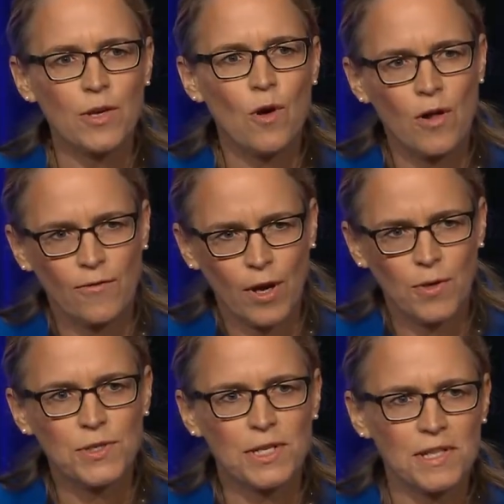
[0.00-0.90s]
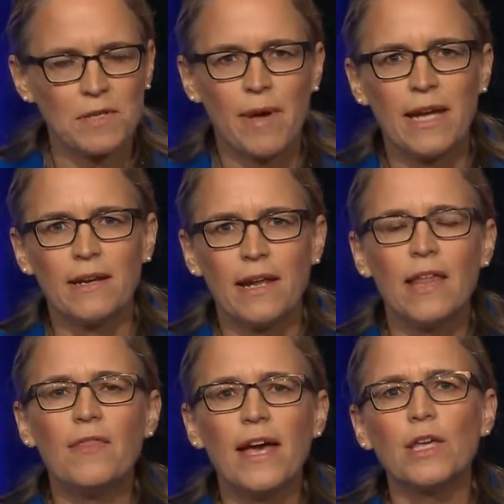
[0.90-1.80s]
you all for hosting this debate,
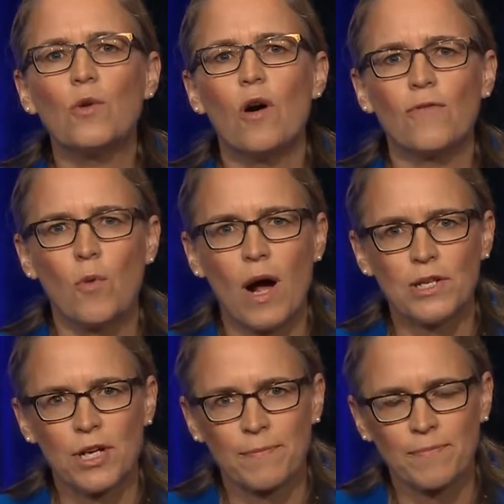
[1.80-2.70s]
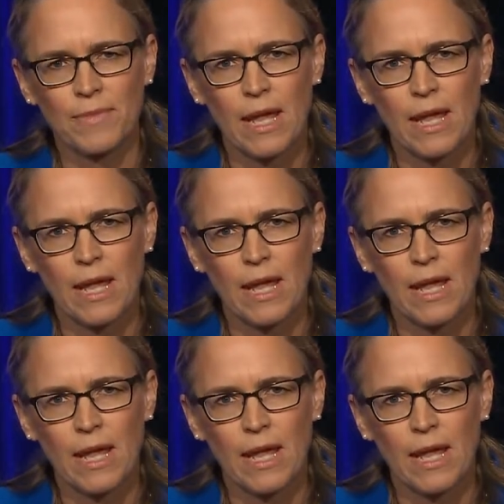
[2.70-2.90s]
and thank you all for watching.